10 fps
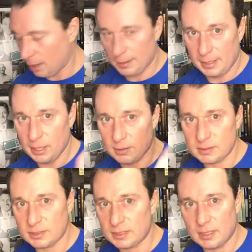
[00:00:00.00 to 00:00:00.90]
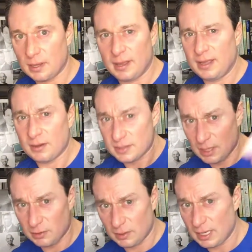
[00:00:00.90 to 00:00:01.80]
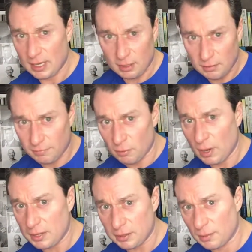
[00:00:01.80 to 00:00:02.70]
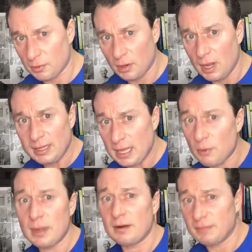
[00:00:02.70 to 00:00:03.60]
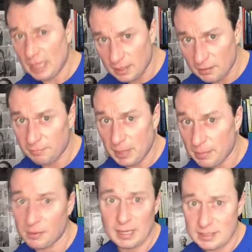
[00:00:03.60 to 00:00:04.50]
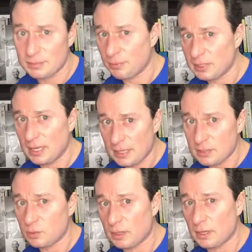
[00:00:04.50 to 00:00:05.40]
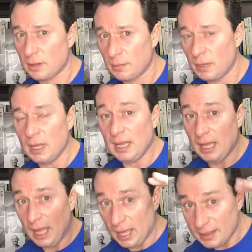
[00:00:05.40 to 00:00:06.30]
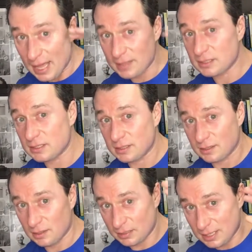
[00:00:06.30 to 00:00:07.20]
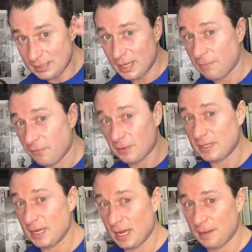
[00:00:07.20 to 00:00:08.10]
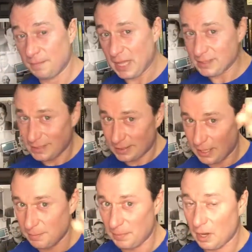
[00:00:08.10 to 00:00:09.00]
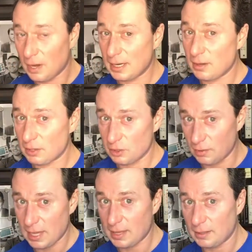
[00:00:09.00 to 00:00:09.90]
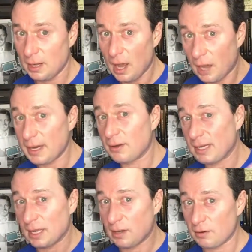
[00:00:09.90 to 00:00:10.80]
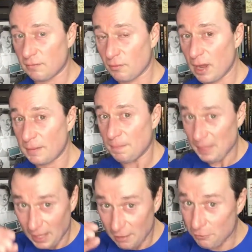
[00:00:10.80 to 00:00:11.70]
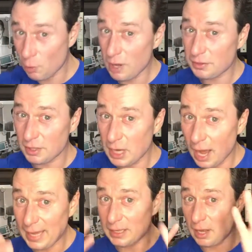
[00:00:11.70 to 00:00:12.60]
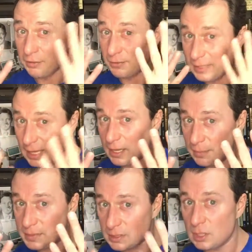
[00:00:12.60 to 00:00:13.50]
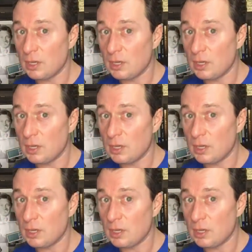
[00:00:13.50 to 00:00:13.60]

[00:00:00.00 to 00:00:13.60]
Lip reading: here's how to get out of a rut. Get rid of negative people. Let's pretend that's one of them. That's the tip for today. That's the tip on how to do that, on how to get out of a rut. If you want the 9 other tips,